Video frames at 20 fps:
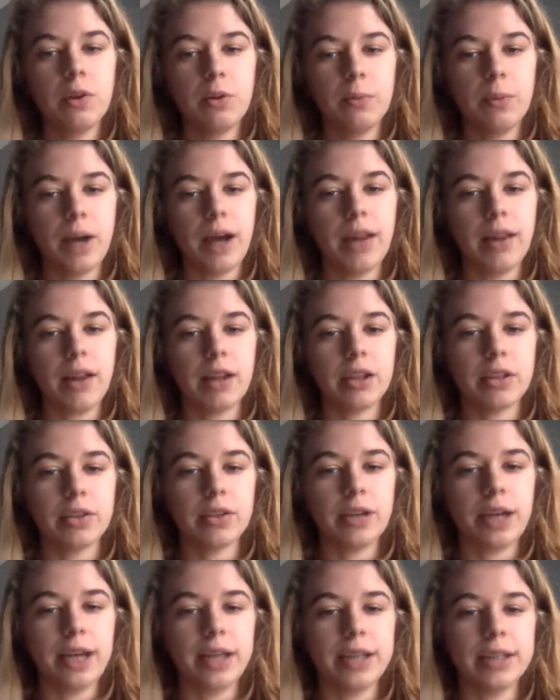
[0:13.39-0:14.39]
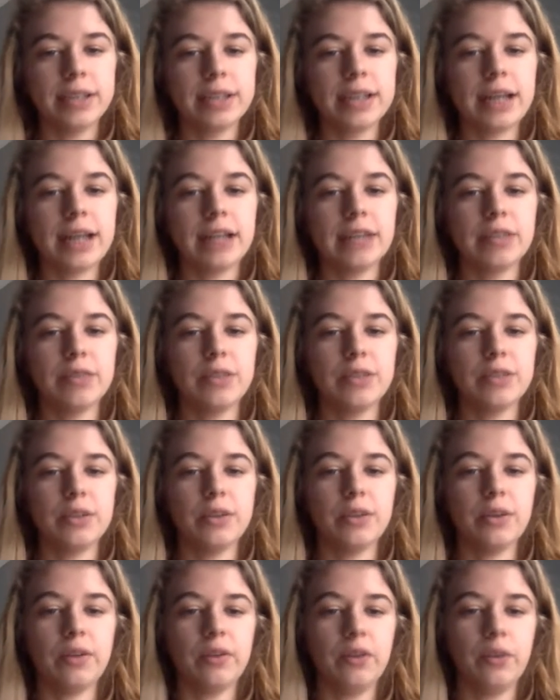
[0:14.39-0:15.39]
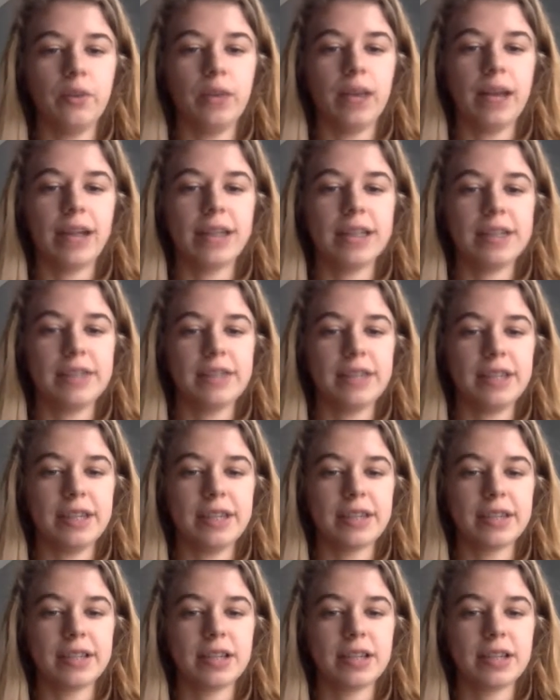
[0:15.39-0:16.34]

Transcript: or biological agents as a result of human activities.